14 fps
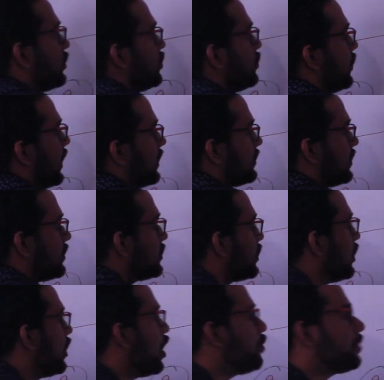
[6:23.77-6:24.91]
two axes
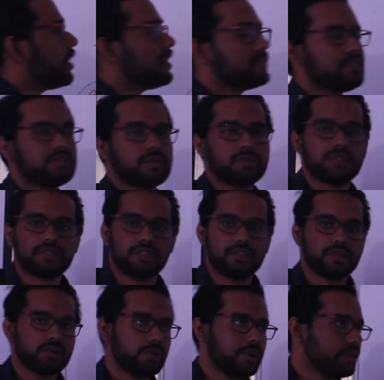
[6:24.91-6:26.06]
passing through the
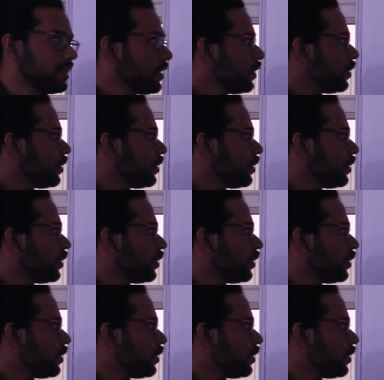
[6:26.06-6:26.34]
centroid.